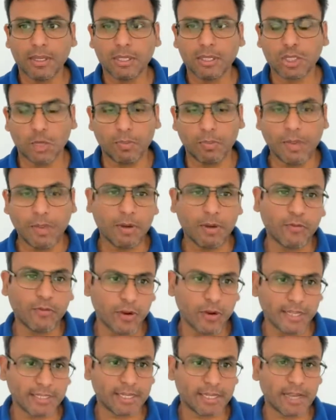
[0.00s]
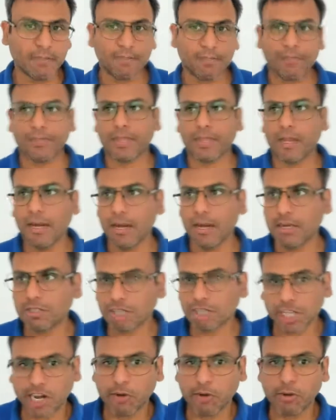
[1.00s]
So people, if you're listening,
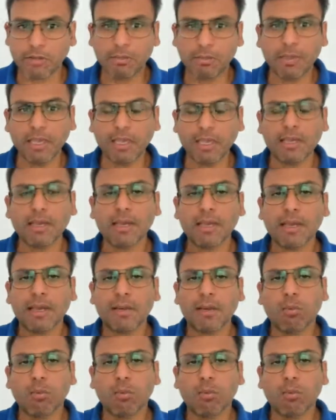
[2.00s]
share with me,